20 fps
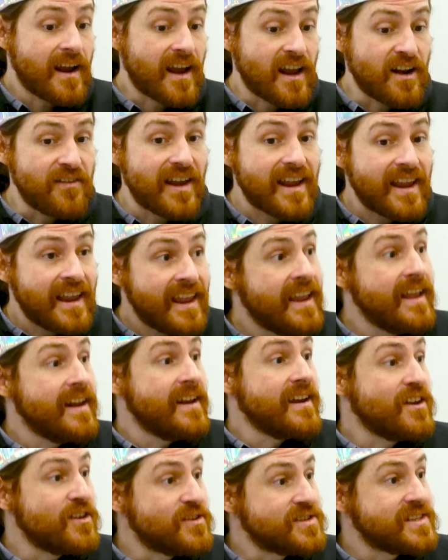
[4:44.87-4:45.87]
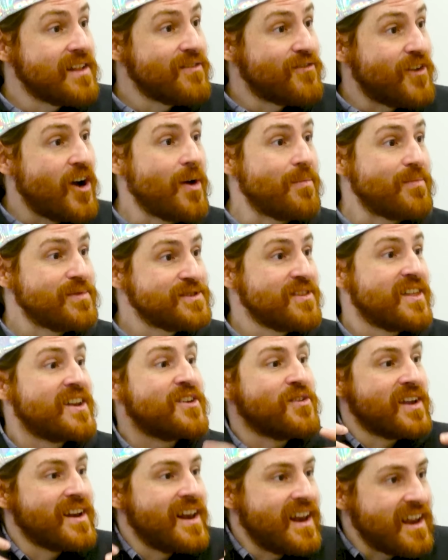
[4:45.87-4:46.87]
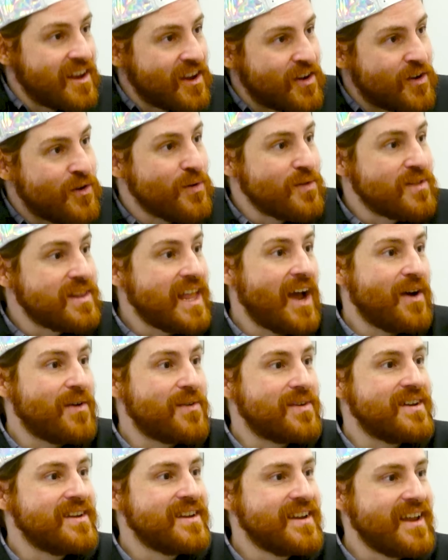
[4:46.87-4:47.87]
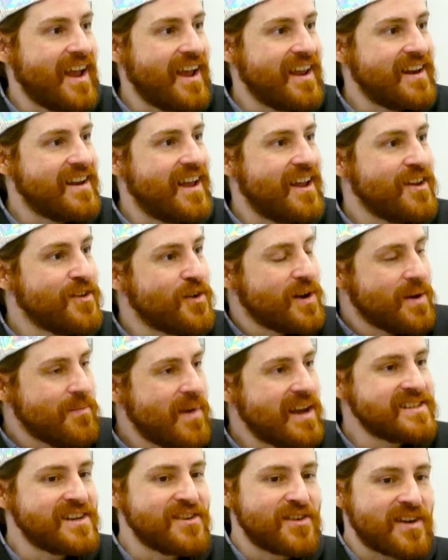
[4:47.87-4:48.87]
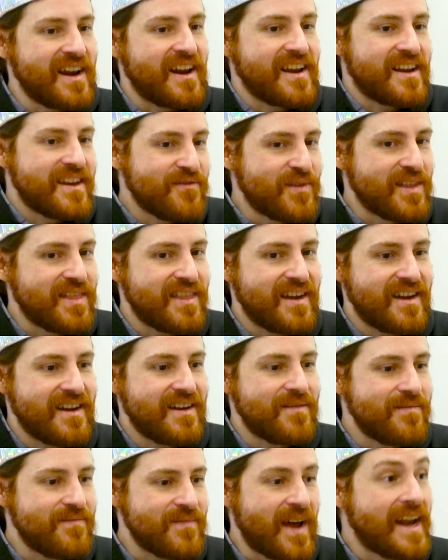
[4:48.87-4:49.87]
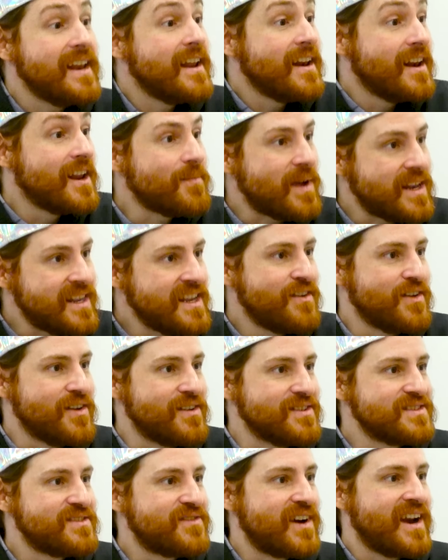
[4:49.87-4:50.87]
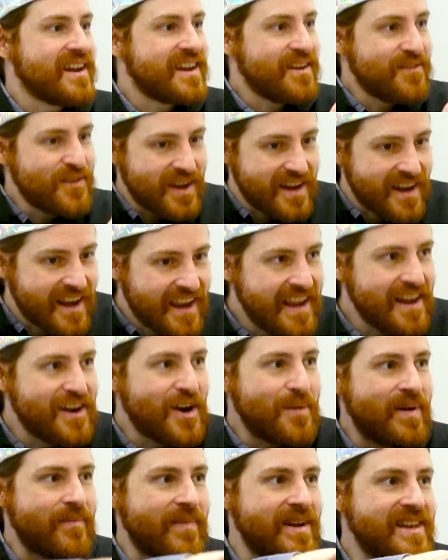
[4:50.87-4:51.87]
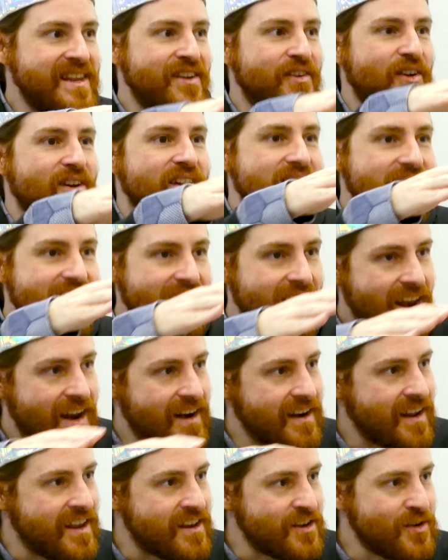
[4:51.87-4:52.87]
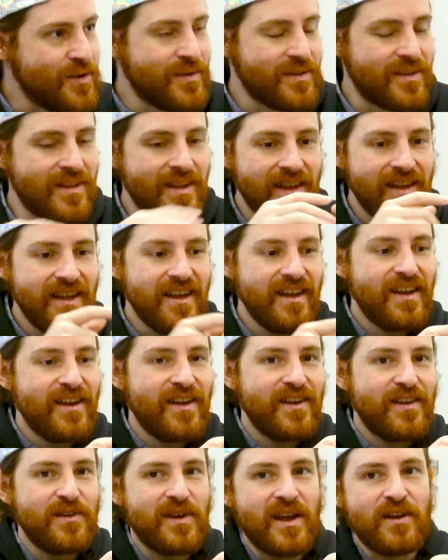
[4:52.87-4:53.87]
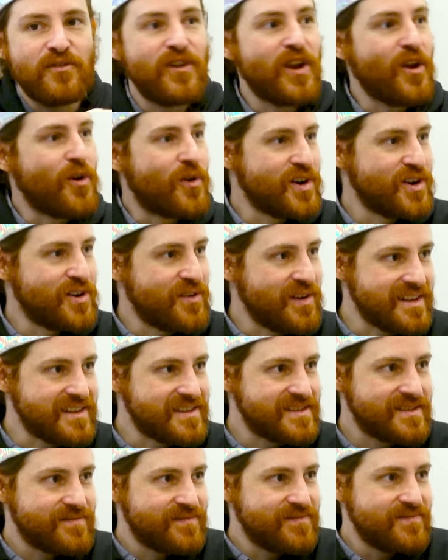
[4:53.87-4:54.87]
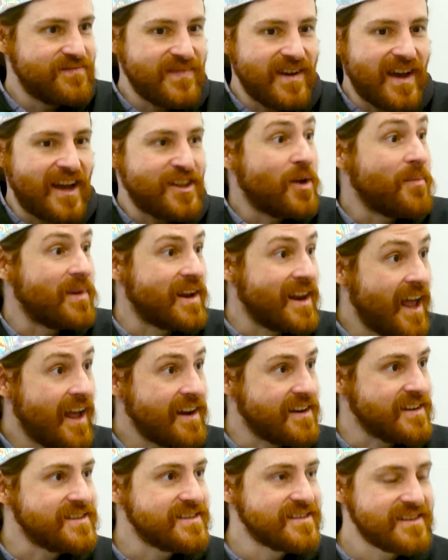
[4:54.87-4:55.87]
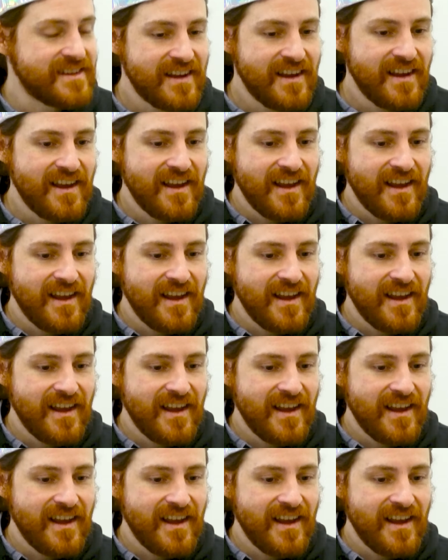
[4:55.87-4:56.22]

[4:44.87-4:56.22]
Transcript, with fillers: yeah, kind of like heating yourself up so that you can like cool down. And you can imagine, okay, like with annealing materials, right? Like if you can heat up a material and then letting it cool, you can reorder its atomic lattice.